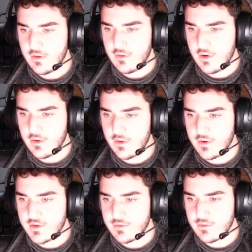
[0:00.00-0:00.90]
Well,
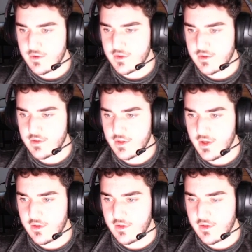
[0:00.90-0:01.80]
this is when this
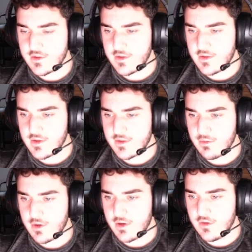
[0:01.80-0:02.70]
listing's
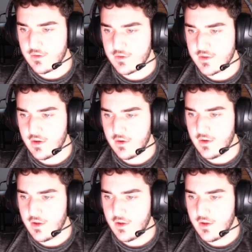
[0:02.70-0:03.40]
pretty new, so